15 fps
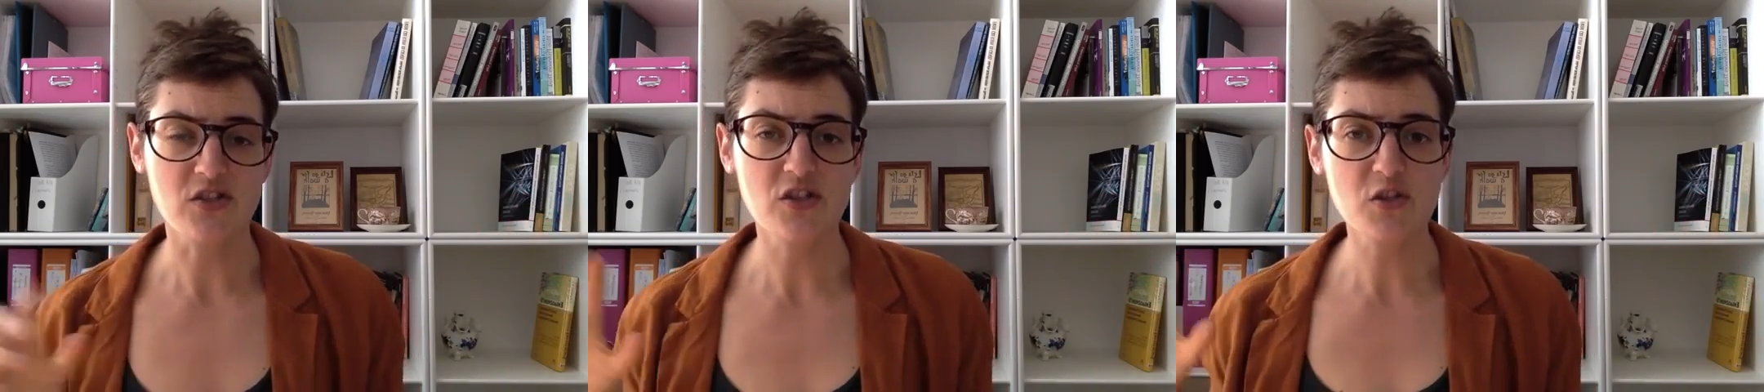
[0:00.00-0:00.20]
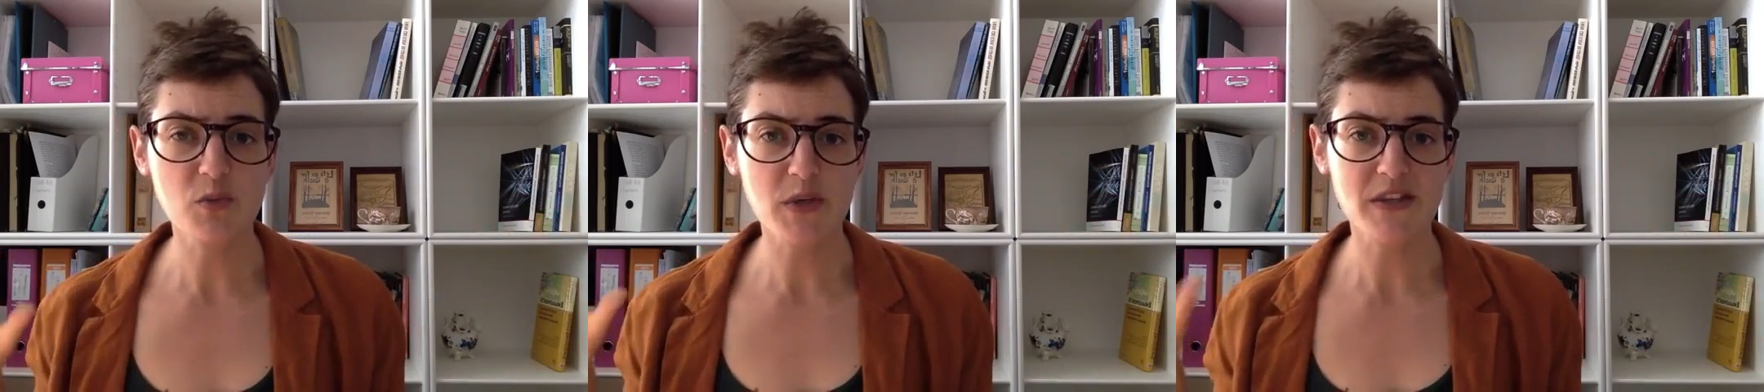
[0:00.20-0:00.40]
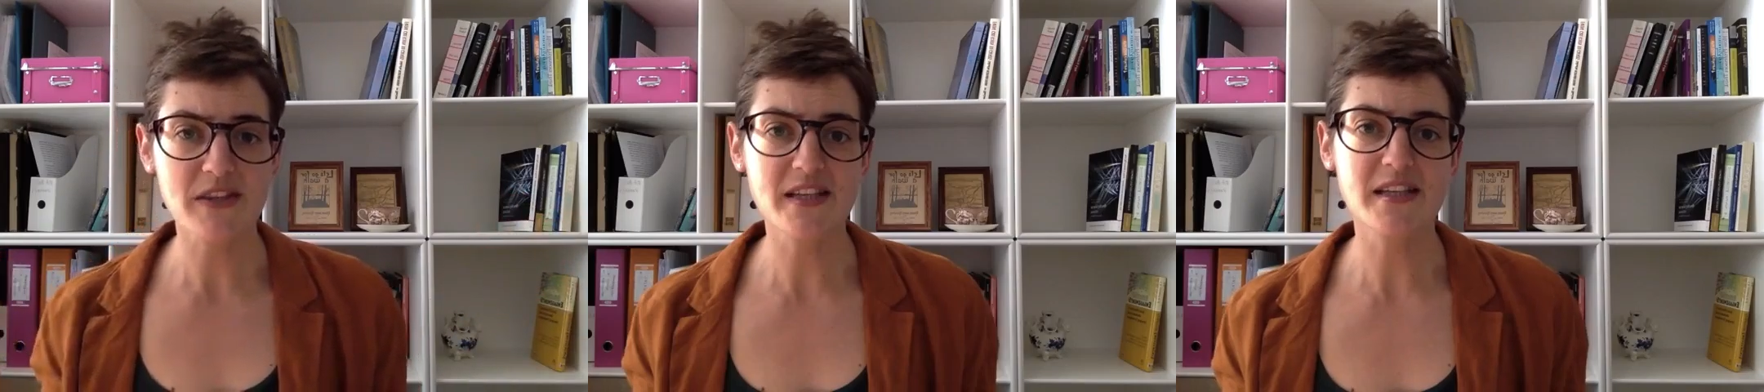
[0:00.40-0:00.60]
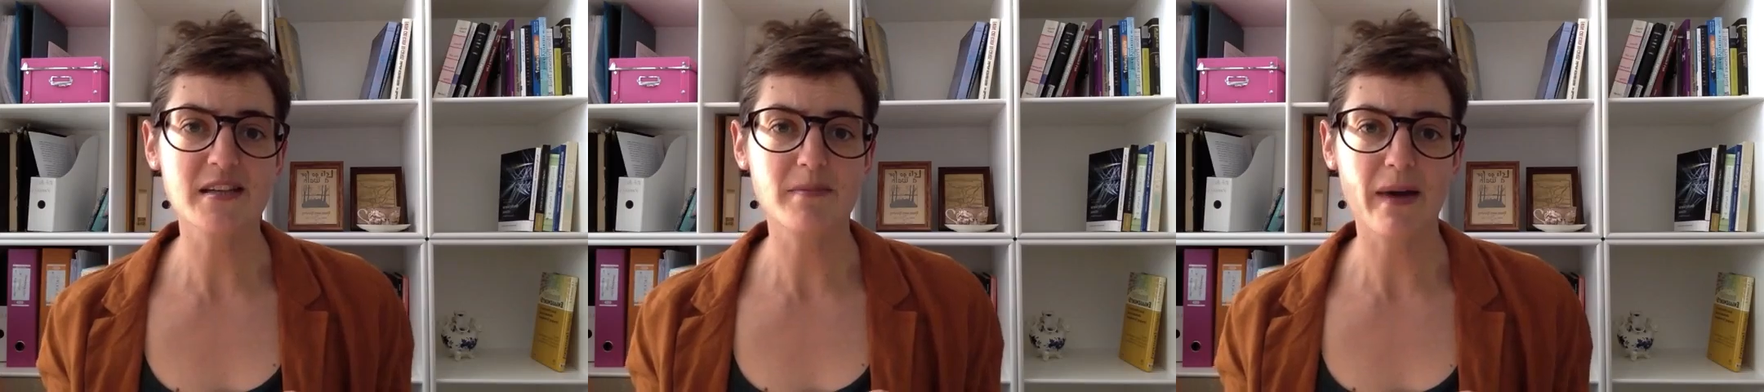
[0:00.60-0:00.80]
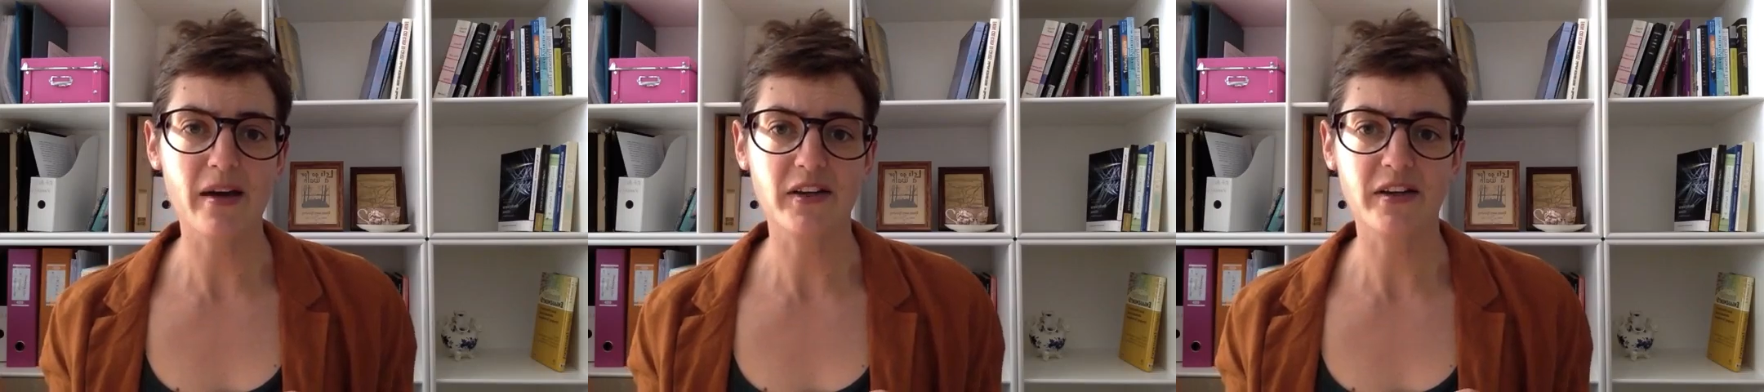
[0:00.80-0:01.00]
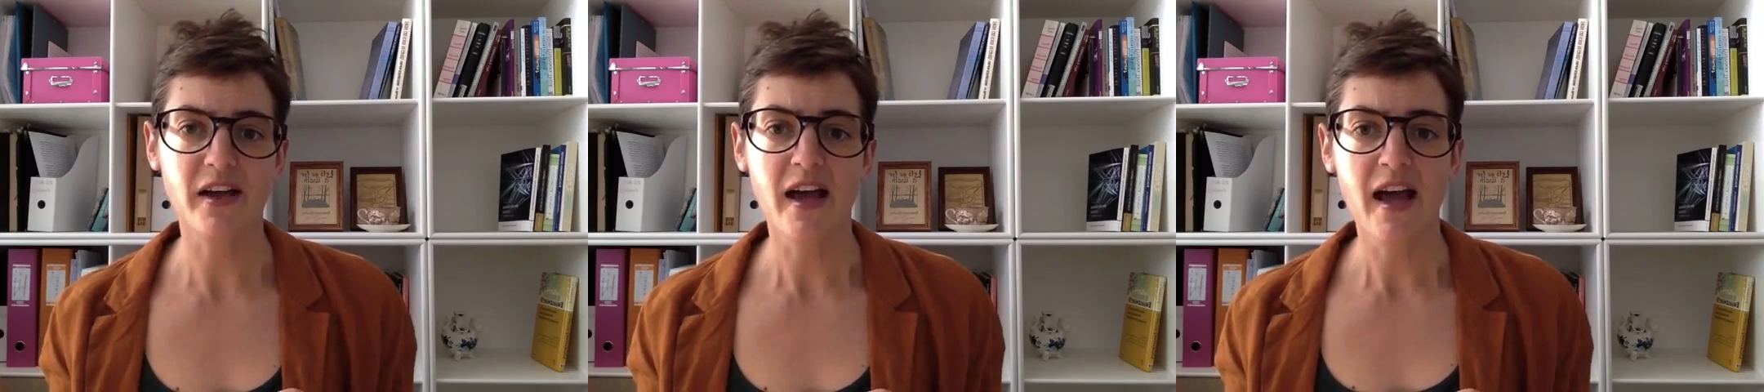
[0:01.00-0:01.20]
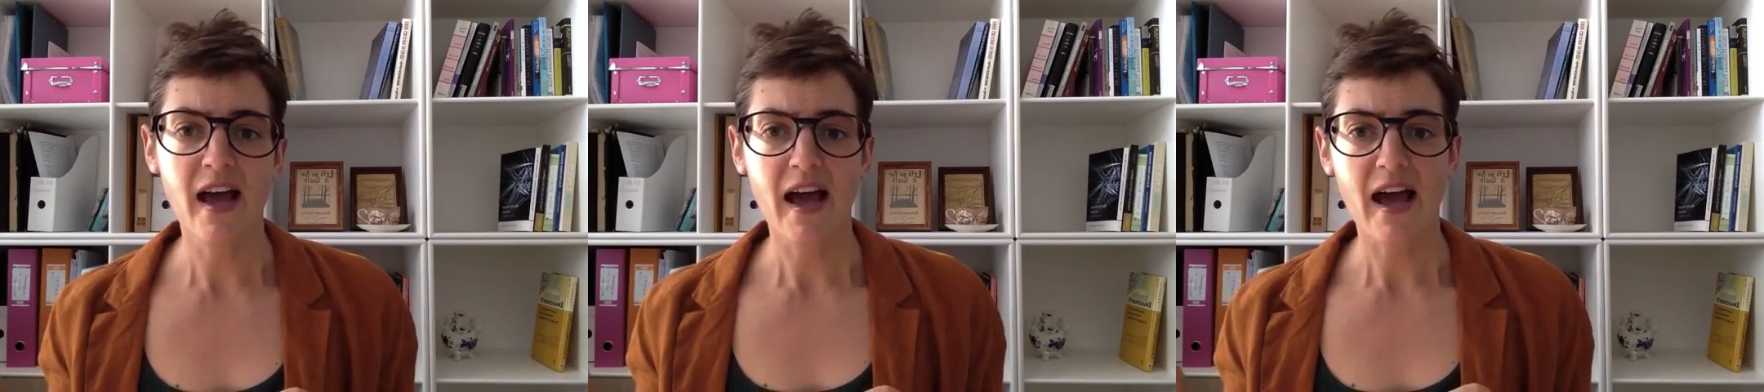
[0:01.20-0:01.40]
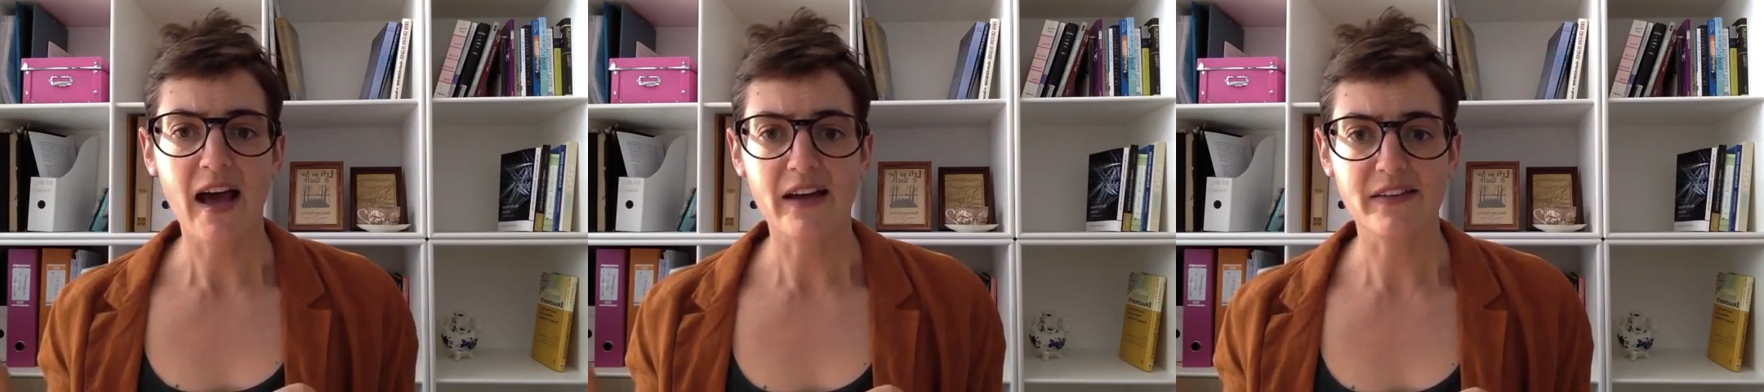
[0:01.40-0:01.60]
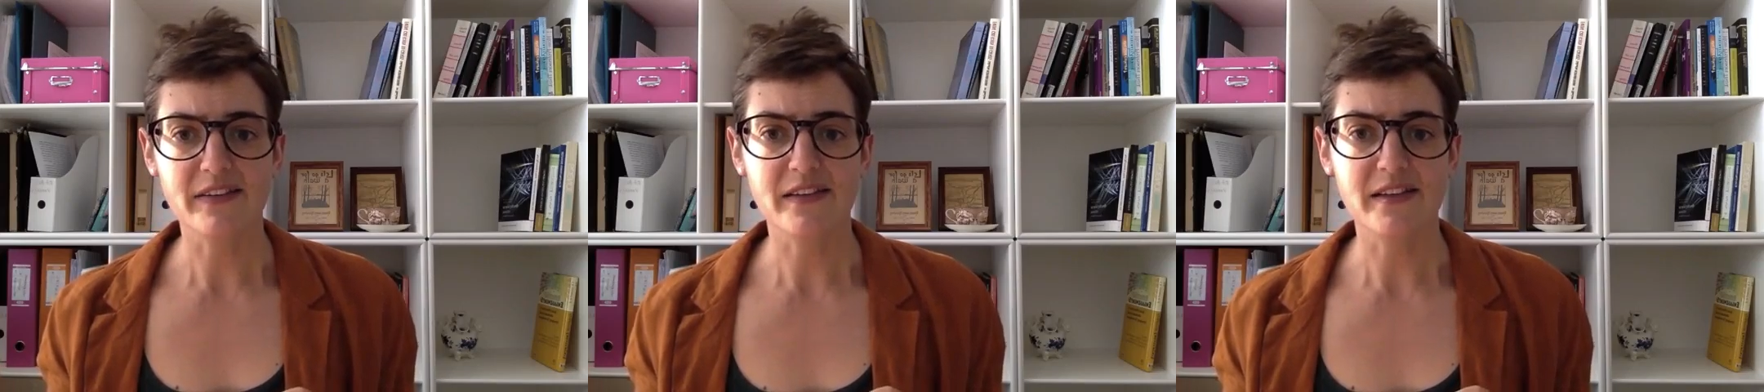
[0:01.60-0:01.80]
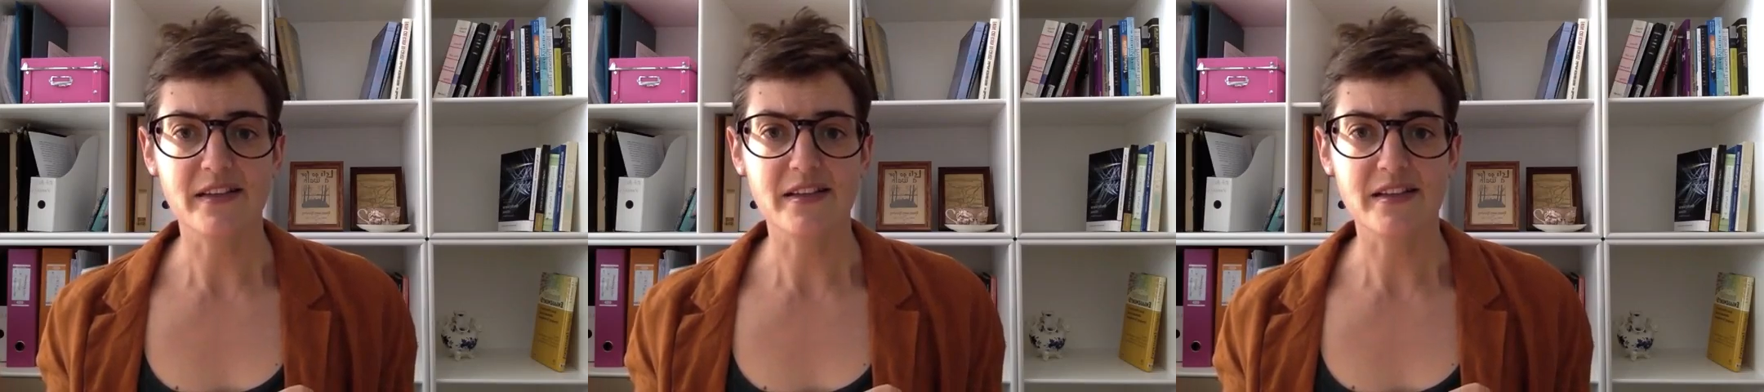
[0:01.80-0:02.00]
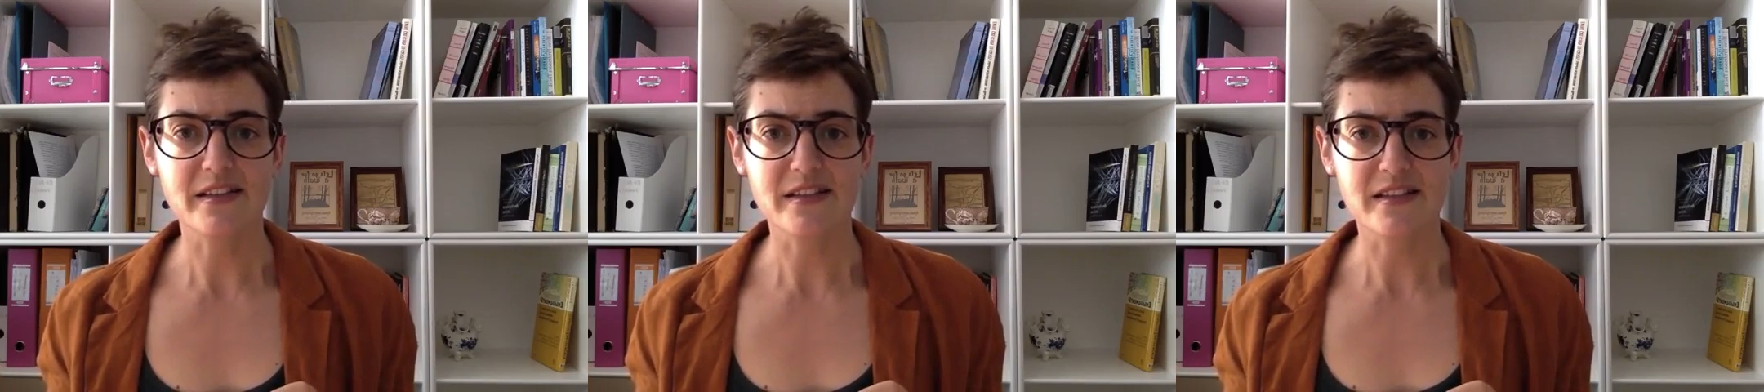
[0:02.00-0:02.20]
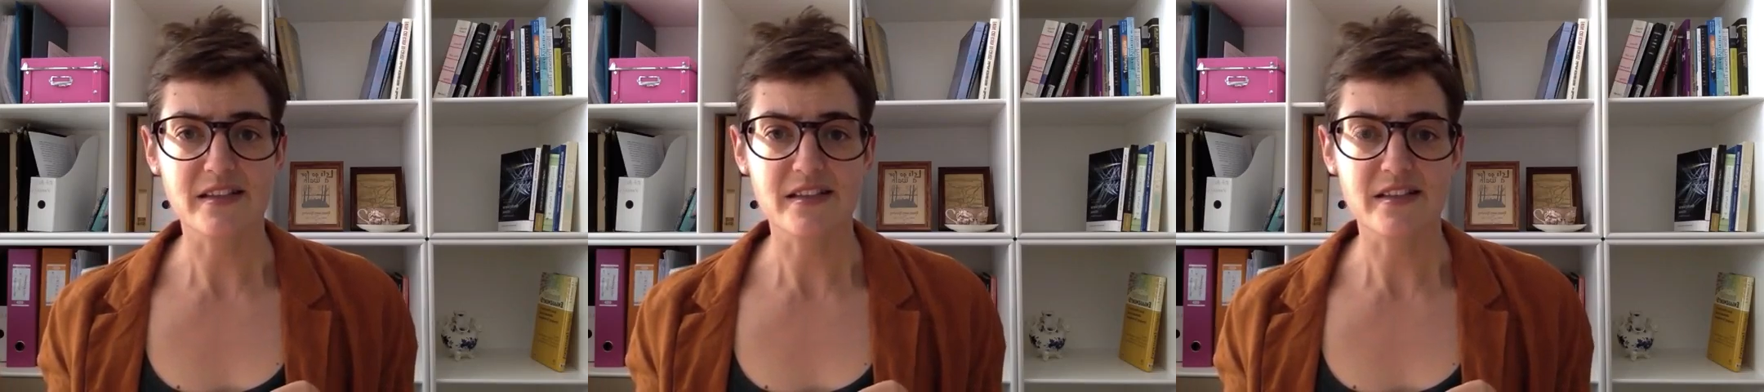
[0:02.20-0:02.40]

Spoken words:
Should we think about it as the